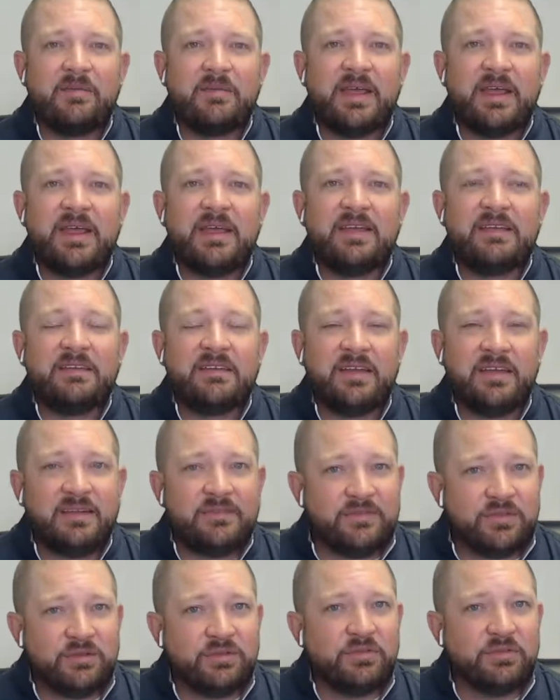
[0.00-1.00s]
And
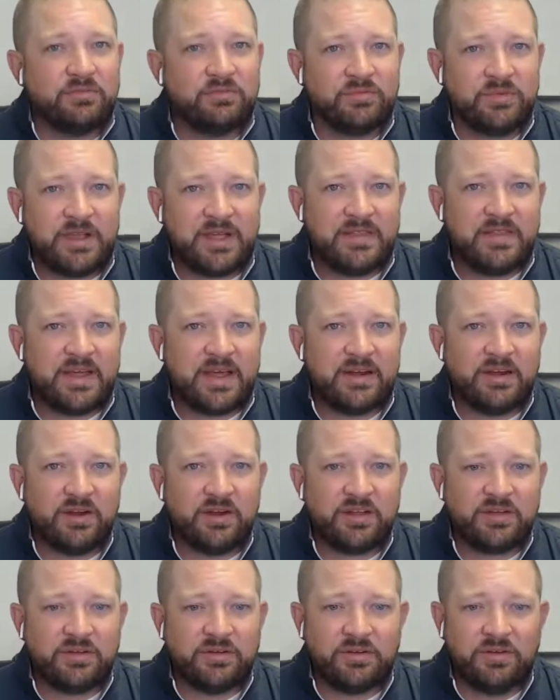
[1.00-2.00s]
if you read that
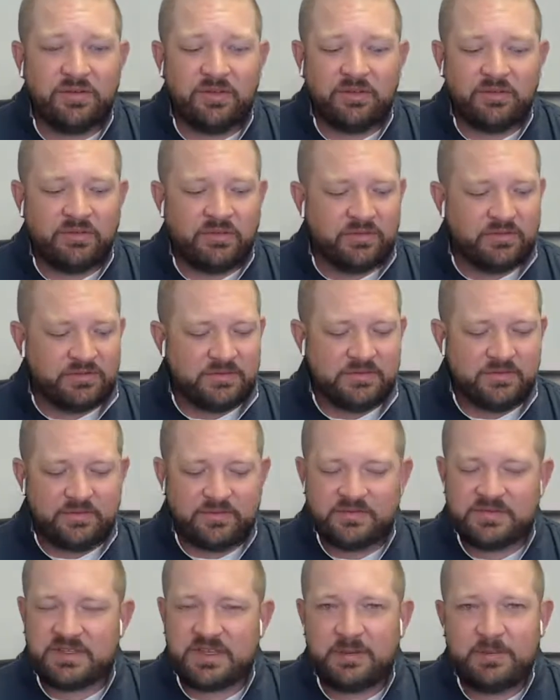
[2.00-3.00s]
article,
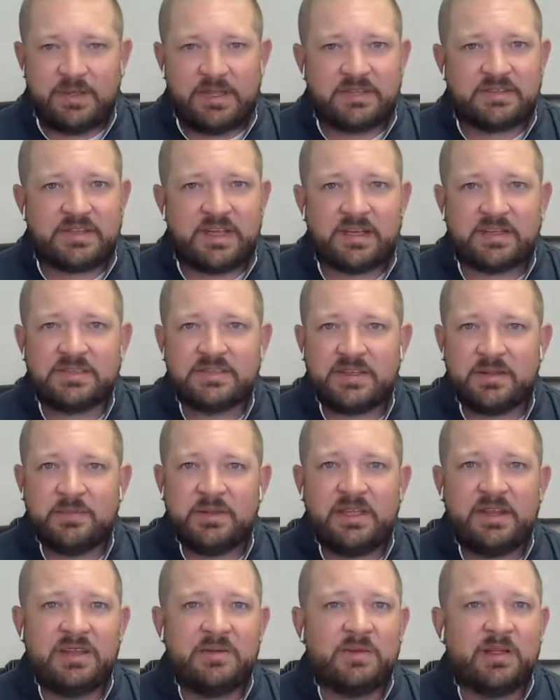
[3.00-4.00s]
send me a text, send
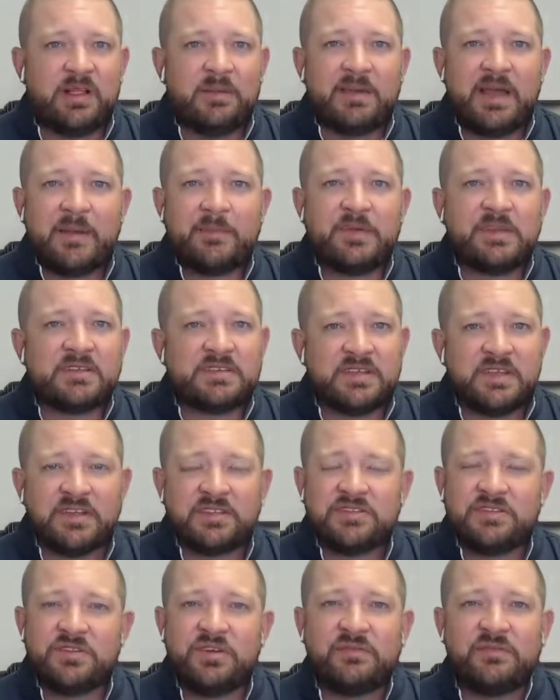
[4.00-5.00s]
me an email. I'm happy to send
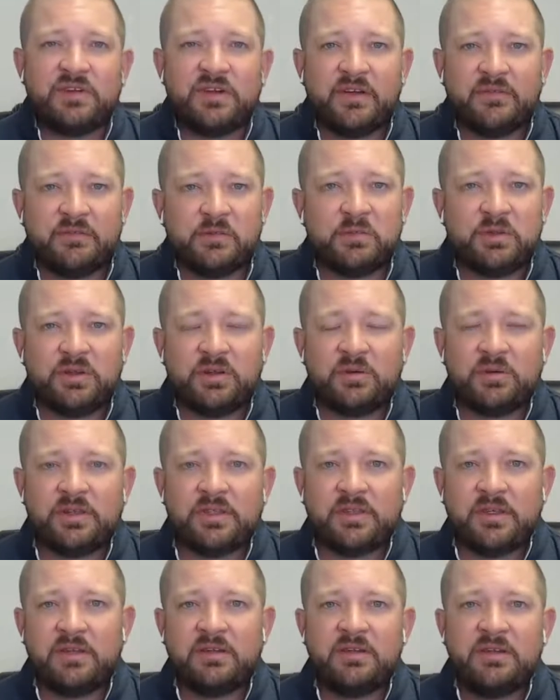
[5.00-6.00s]
it to you if you're not familiar
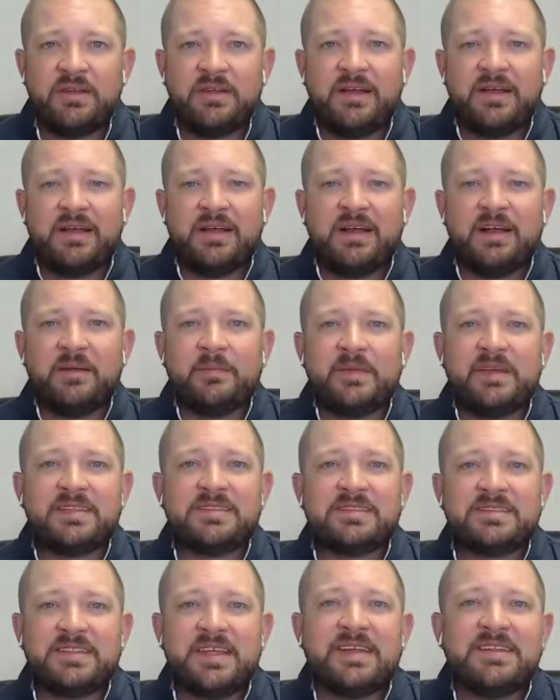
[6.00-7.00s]
with it. It
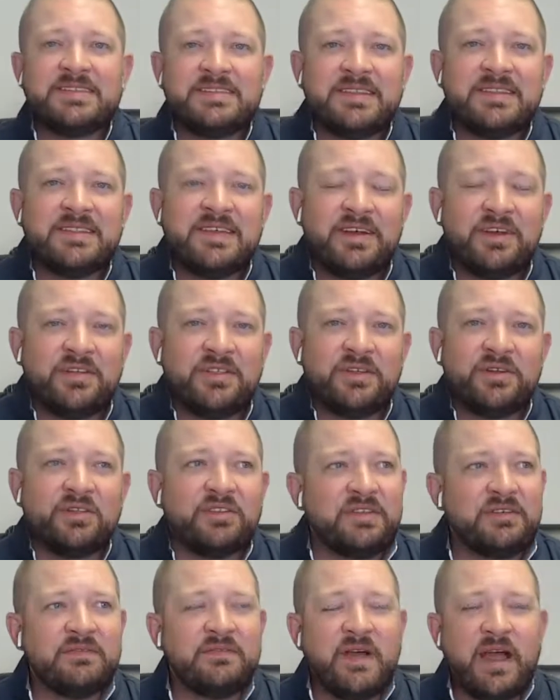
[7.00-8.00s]
states in there that
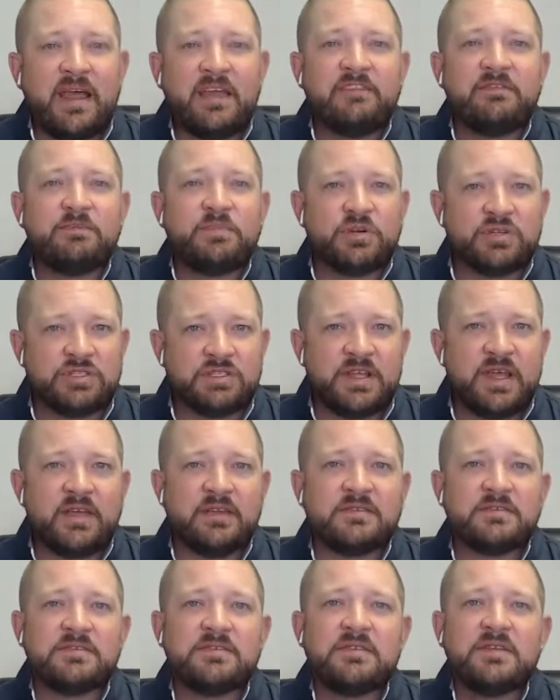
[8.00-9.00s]
only
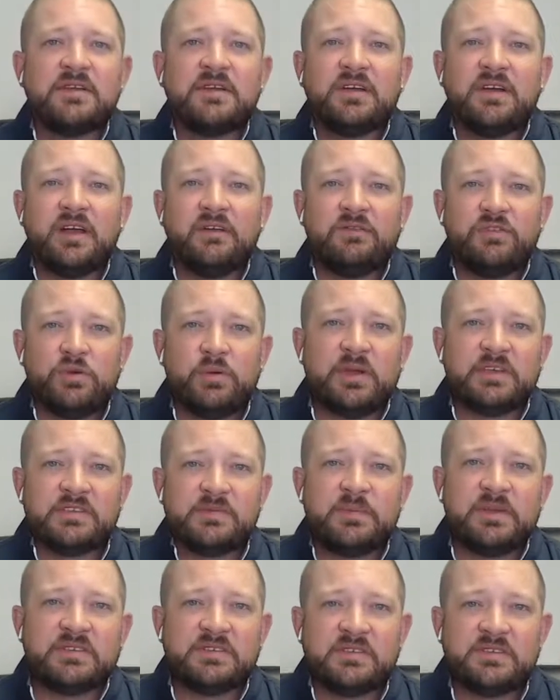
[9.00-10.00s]
5% of U.S.
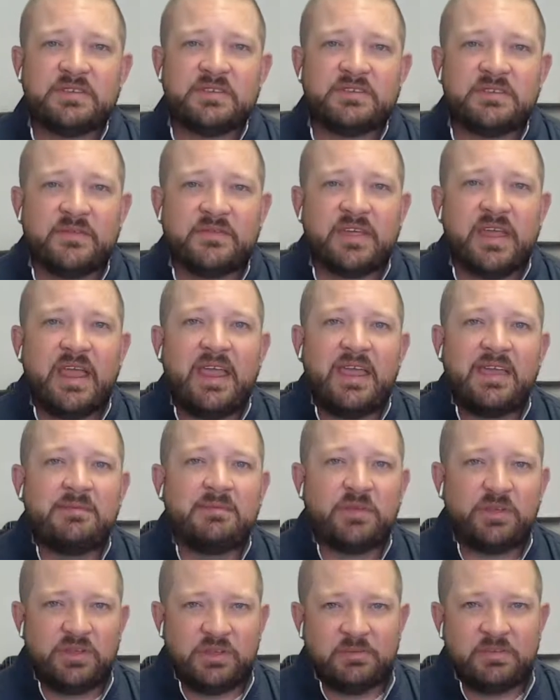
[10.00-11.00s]
businesses, of the 8
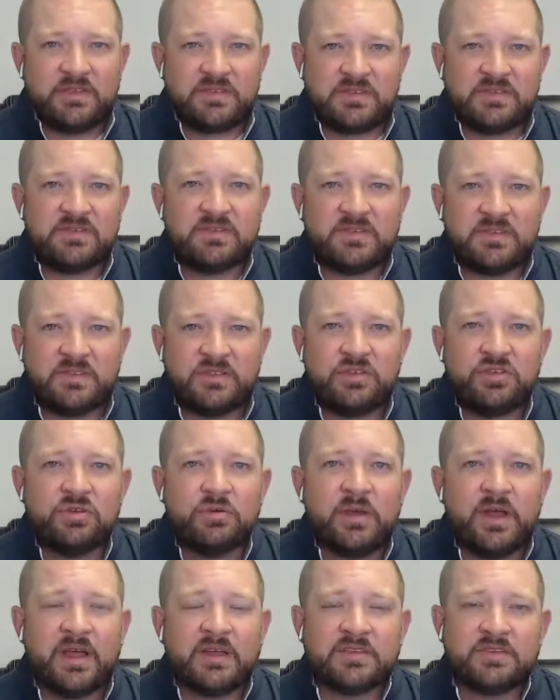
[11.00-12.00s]
million businesses in the
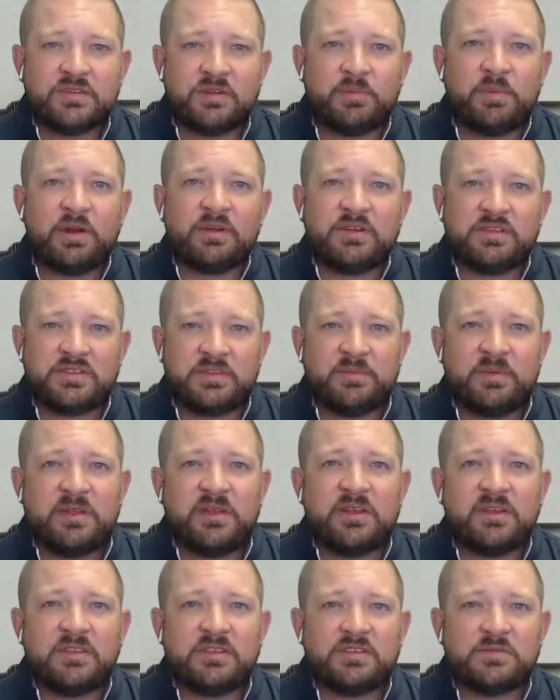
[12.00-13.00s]
U.S., are
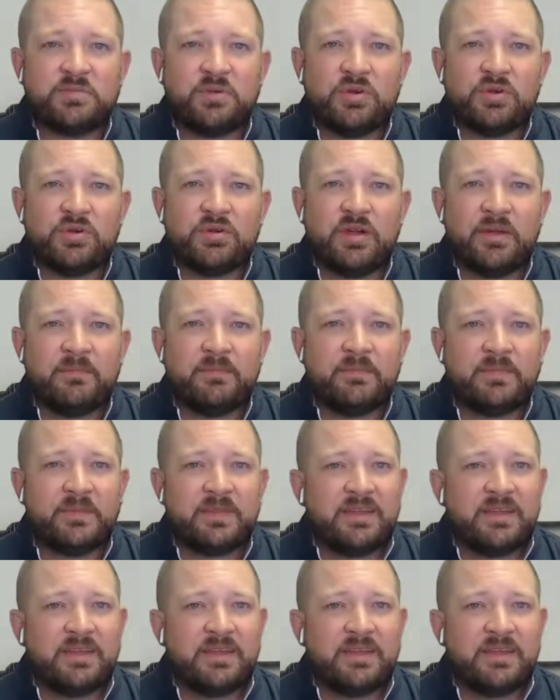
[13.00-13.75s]
participating in this program.